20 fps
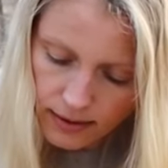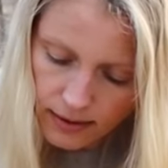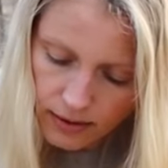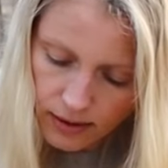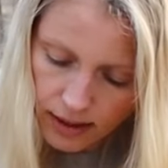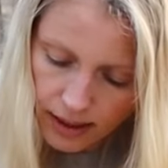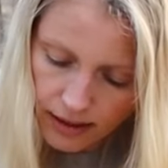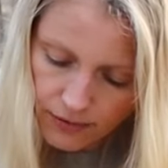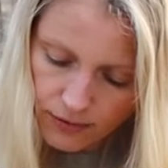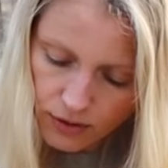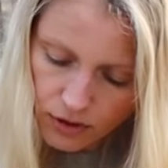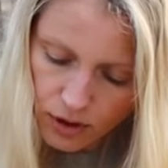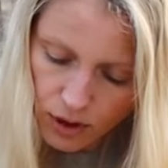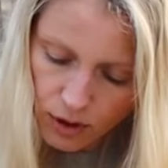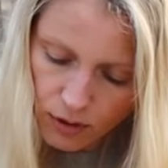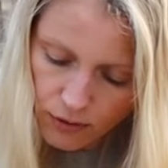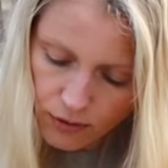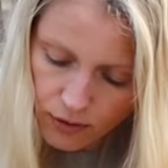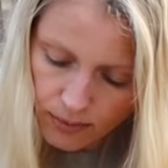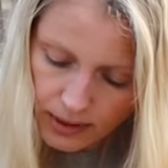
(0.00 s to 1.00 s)
you have to
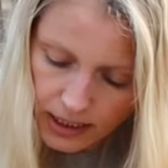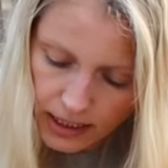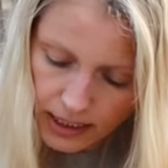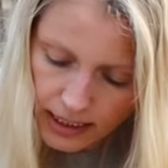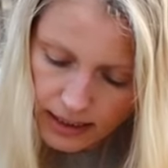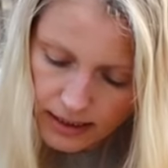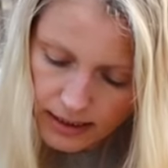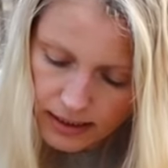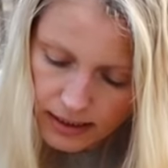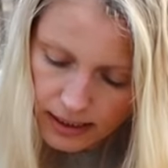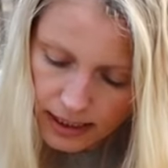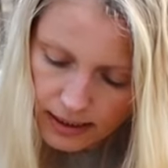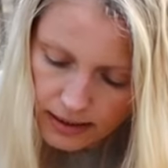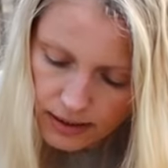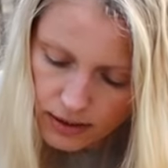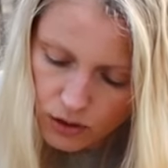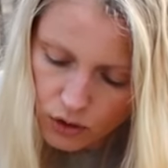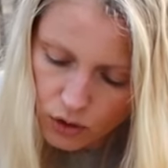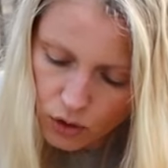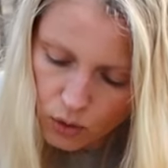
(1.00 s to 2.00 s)
go from the inside
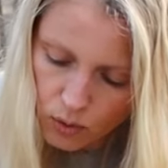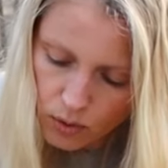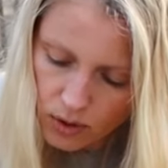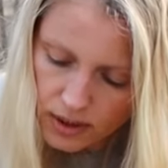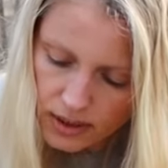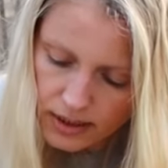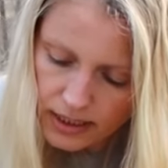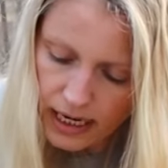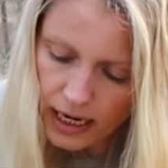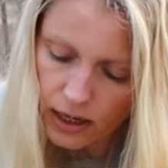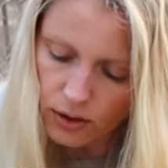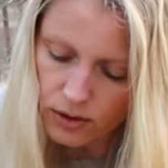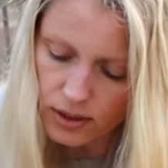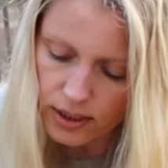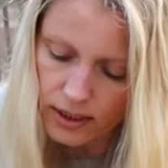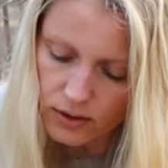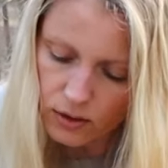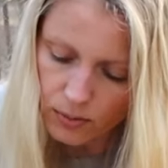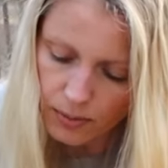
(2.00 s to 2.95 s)
towards the outside.